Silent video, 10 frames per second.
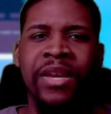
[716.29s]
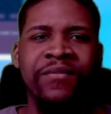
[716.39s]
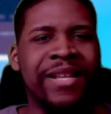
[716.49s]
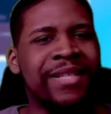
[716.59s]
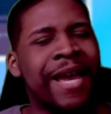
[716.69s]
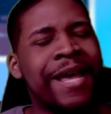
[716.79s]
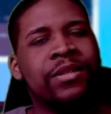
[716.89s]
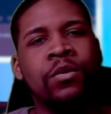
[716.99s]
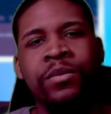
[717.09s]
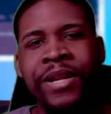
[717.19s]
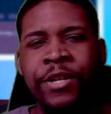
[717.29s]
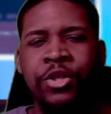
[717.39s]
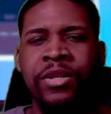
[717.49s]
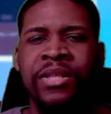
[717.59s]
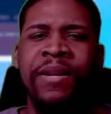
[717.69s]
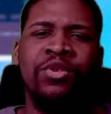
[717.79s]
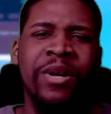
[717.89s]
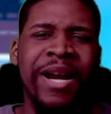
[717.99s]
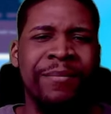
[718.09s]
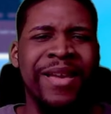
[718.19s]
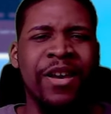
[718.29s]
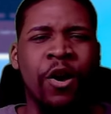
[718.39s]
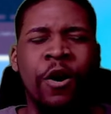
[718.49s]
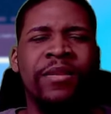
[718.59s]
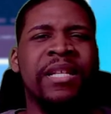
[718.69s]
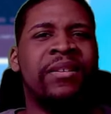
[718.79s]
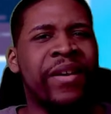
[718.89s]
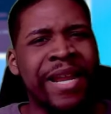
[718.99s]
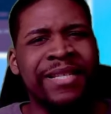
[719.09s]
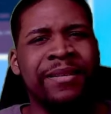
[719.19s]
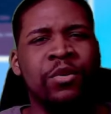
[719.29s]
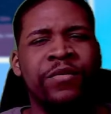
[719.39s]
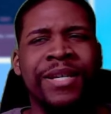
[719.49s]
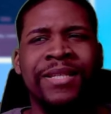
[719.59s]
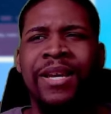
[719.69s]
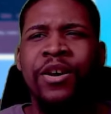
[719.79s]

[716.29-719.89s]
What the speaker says: fantastical nature instead of trying to make all these fantasy movies